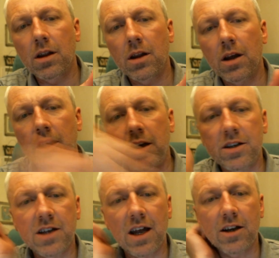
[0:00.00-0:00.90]
and it
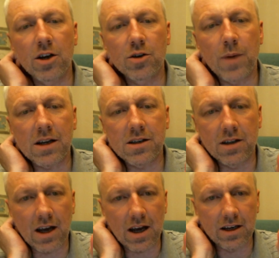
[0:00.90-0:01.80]
goes back to
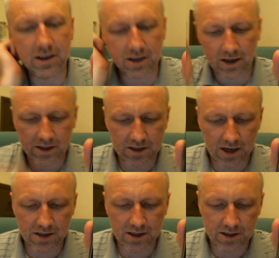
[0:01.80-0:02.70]
there, and then it
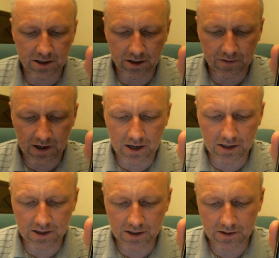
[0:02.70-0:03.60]
sends it to the device.